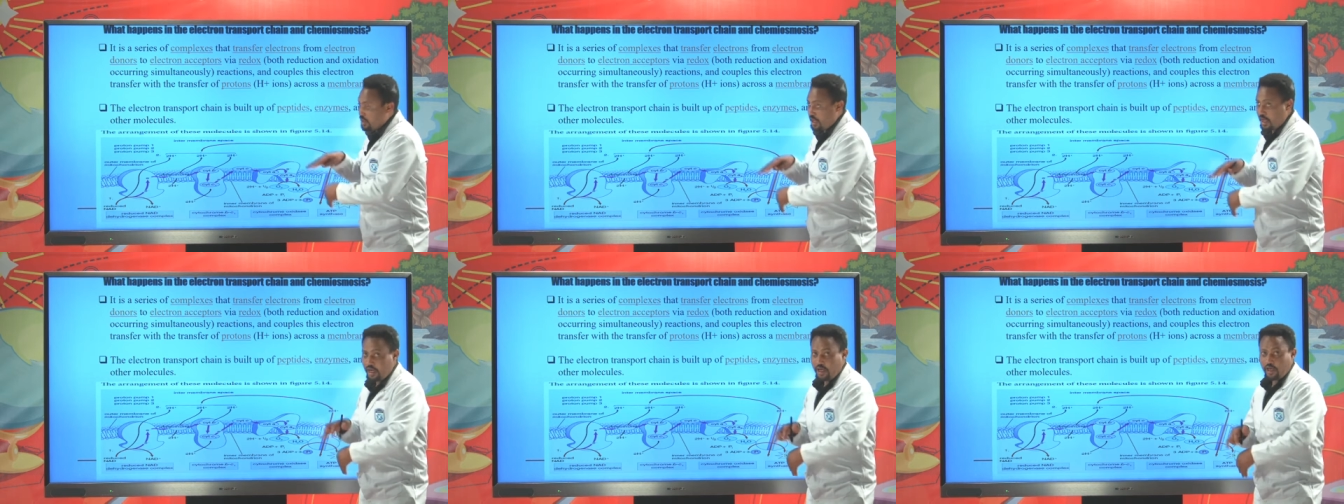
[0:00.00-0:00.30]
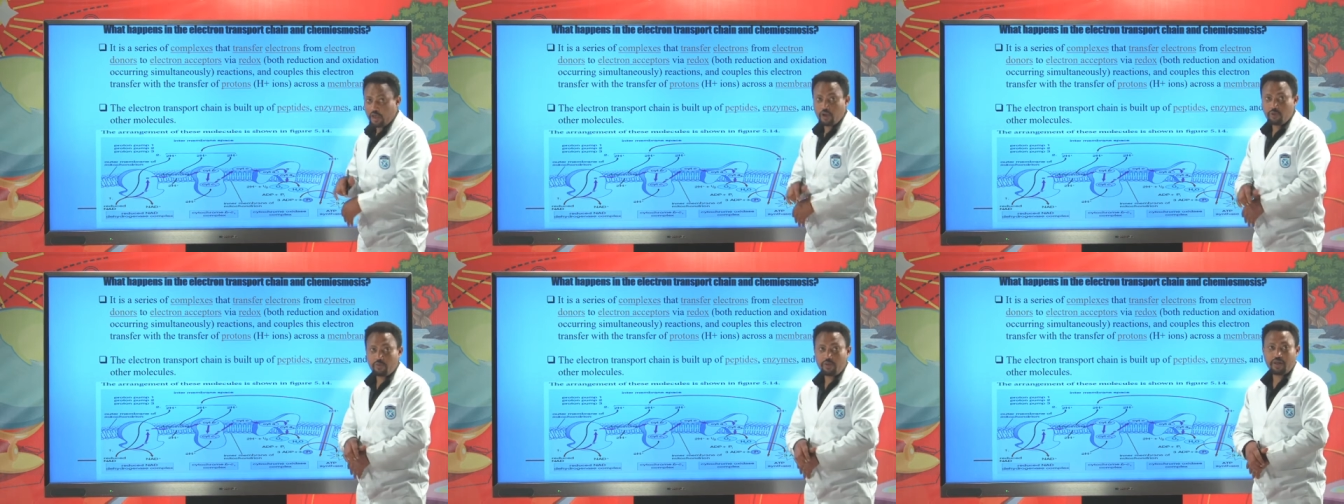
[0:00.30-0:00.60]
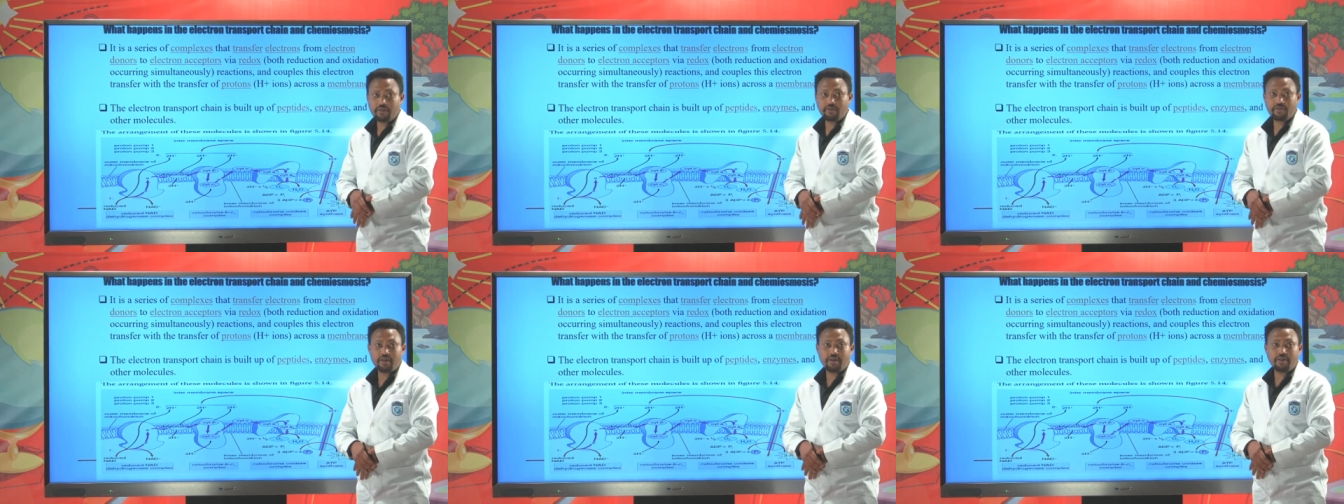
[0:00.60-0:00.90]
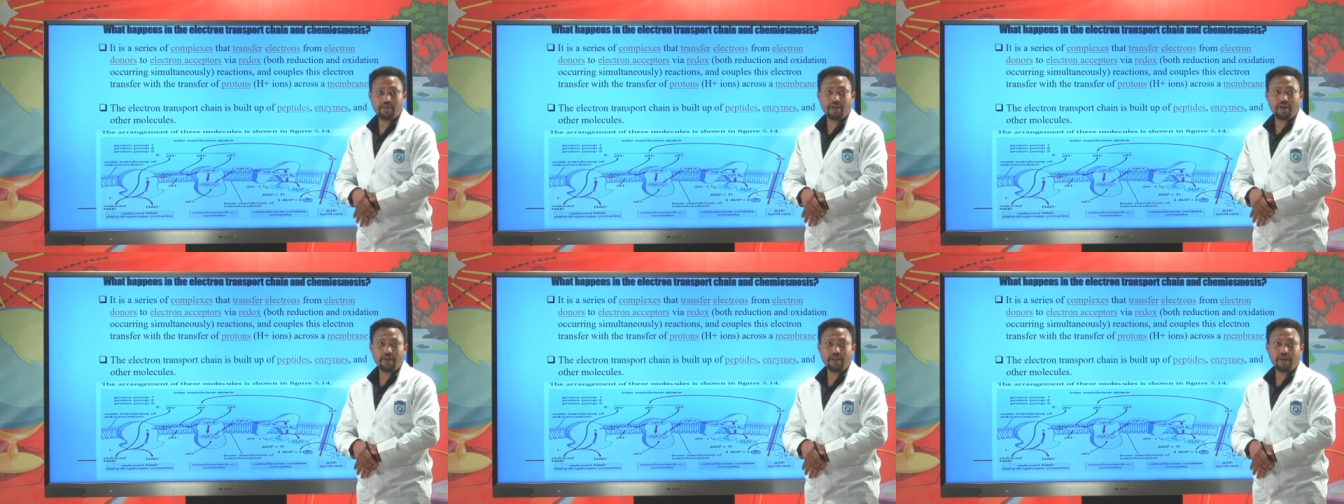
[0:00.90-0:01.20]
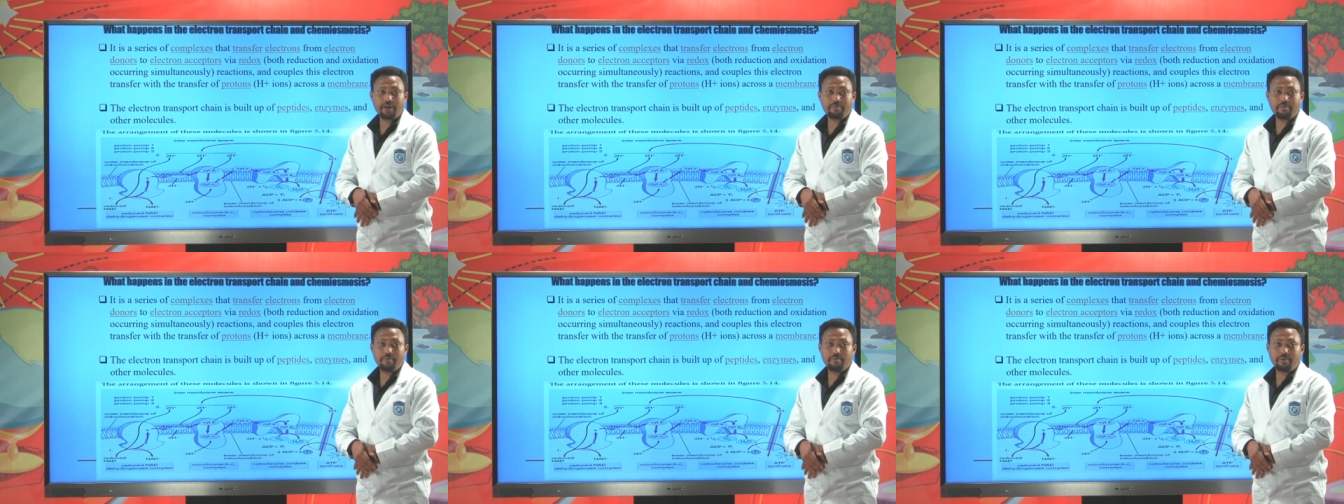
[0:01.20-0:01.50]
ion accumulated in the
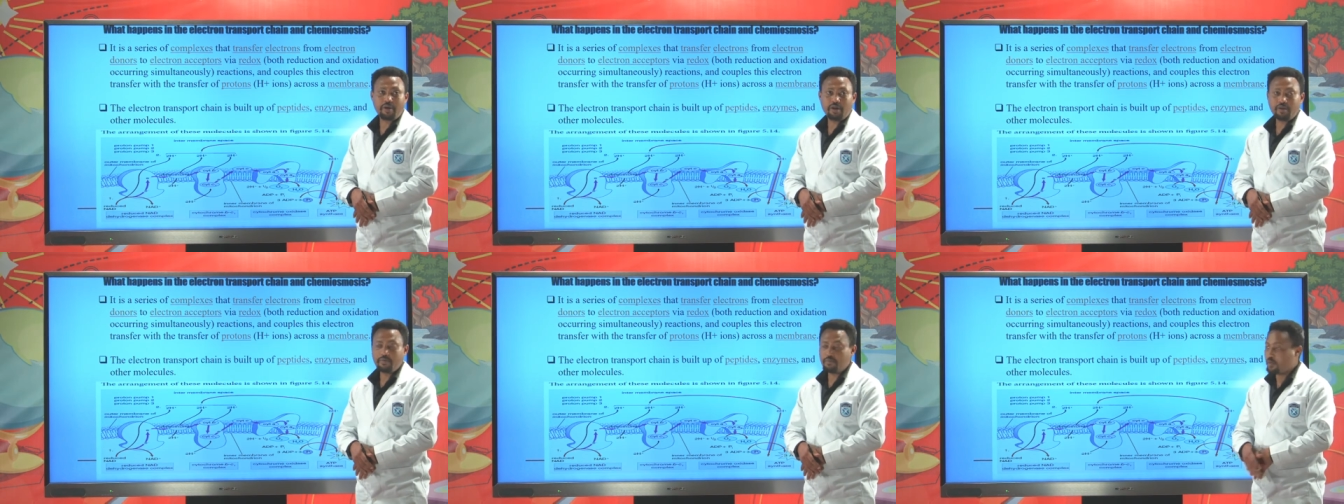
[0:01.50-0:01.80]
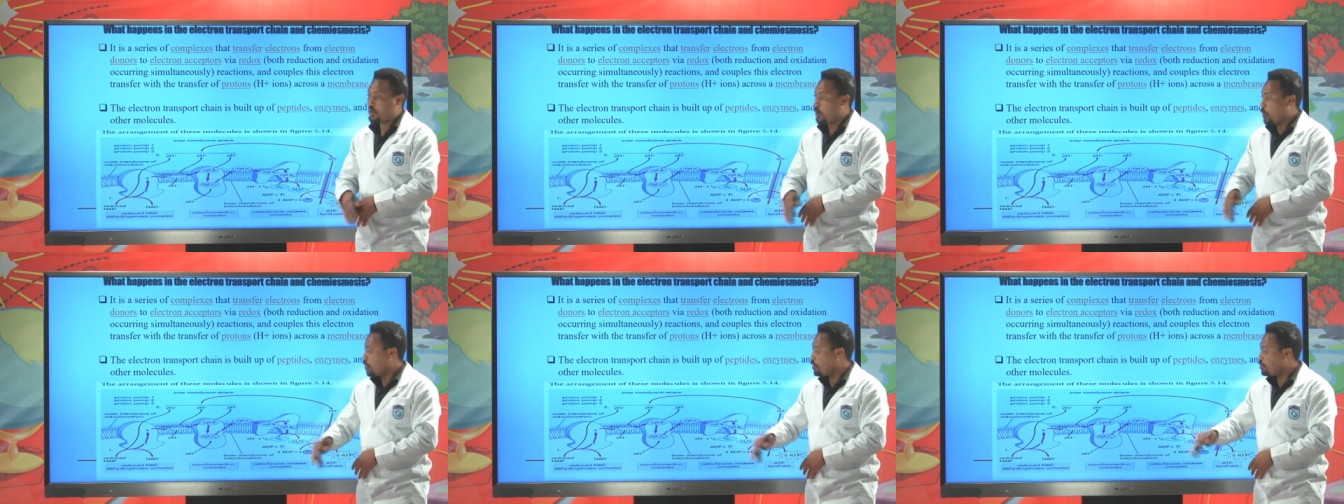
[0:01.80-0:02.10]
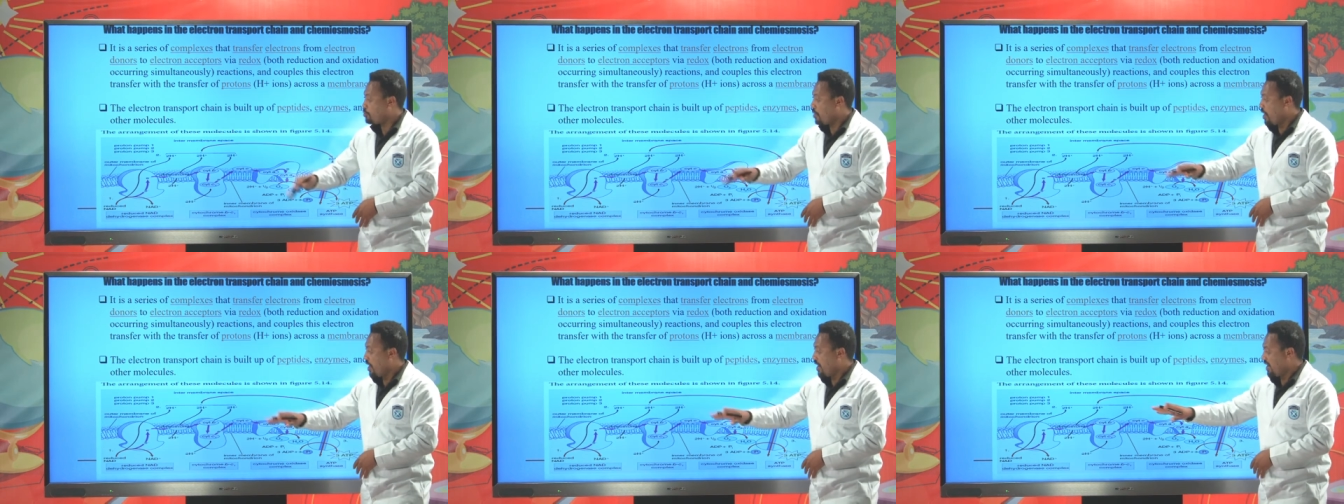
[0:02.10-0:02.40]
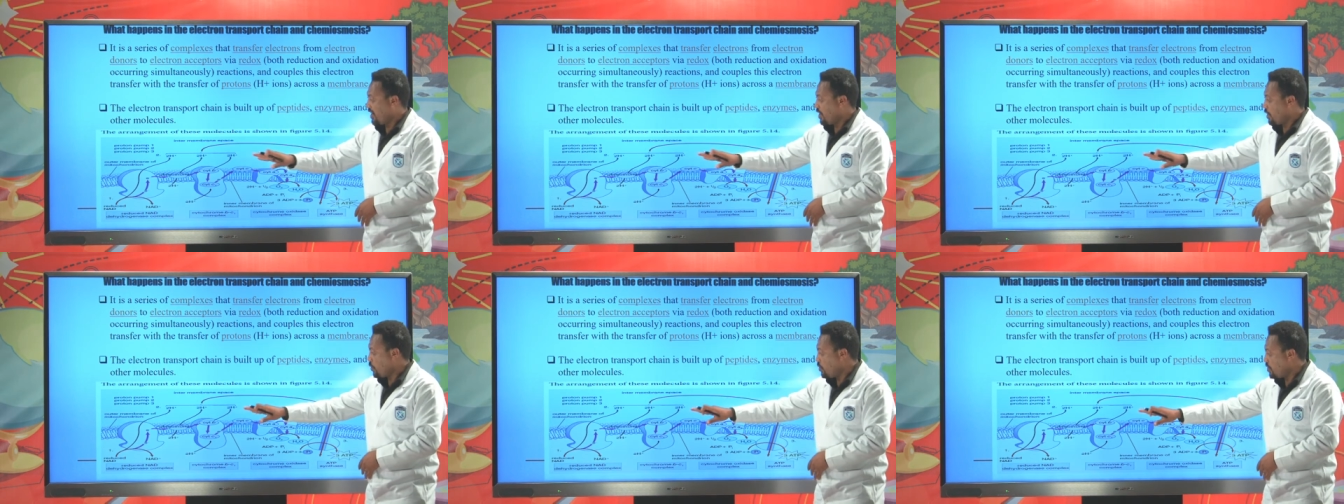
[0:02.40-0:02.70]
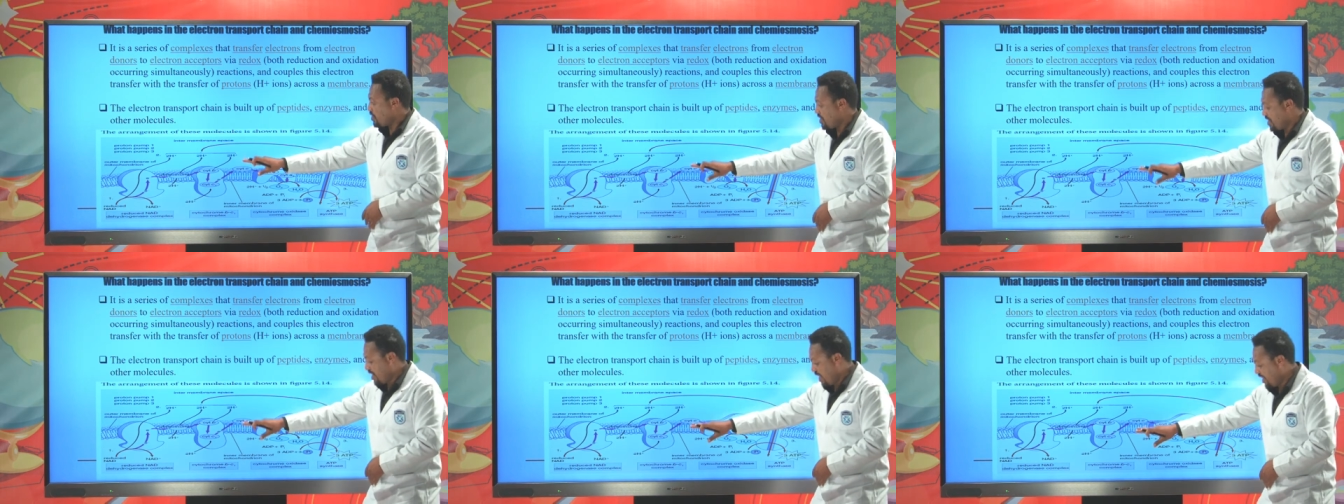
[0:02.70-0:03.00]
inner membrane, brought by
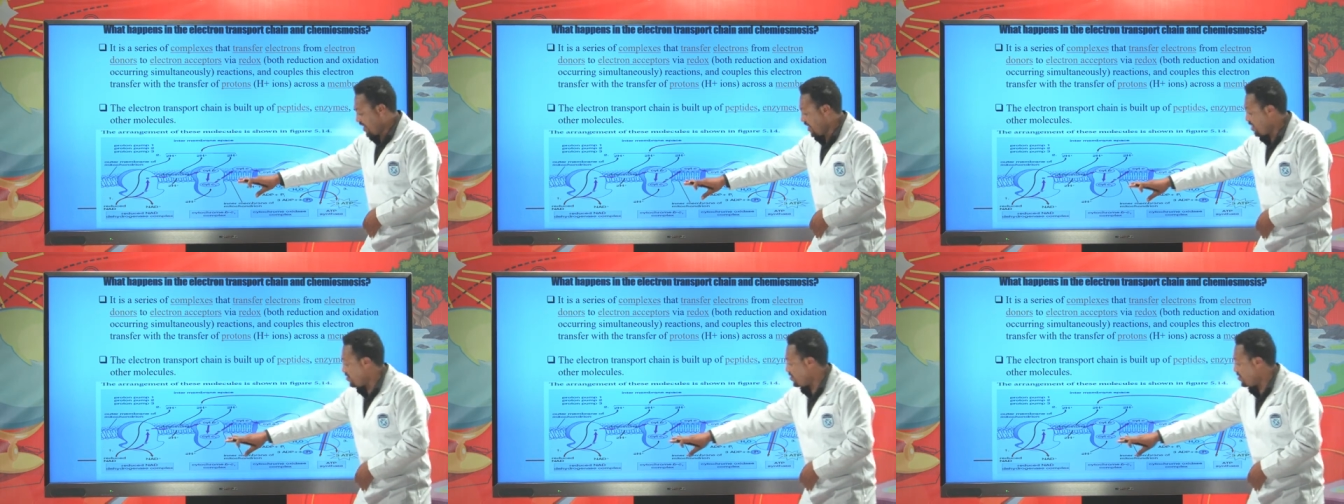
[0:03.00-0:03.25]
reduced NAD and